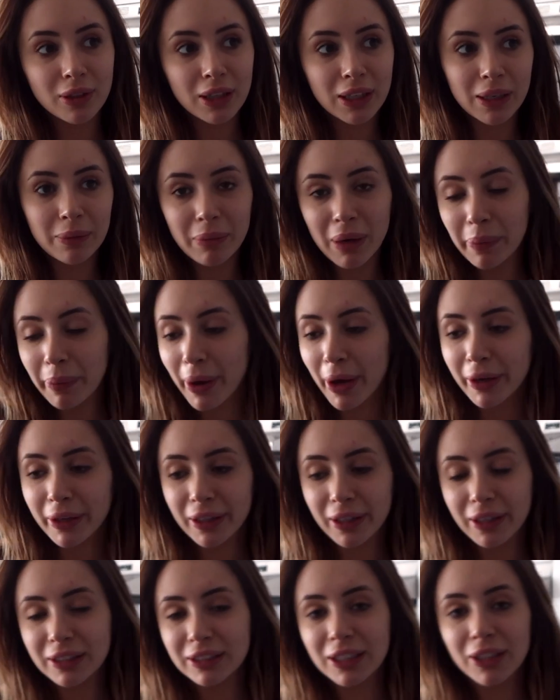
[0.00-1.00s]
in my
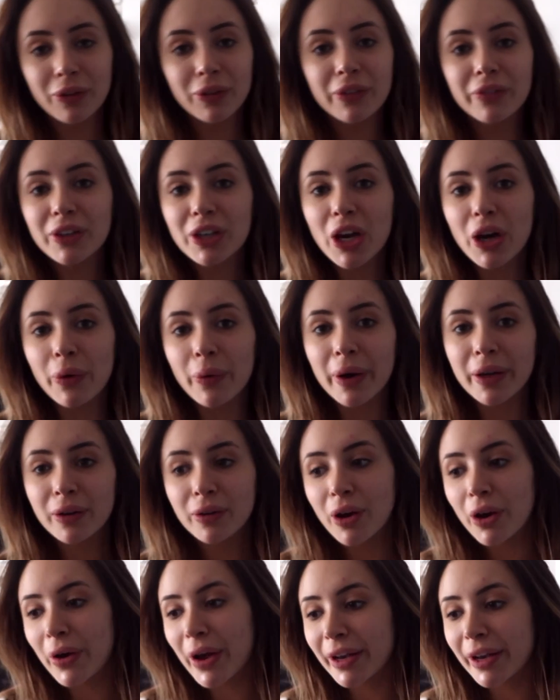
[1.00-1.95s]
body, because I don't even know. I don't know.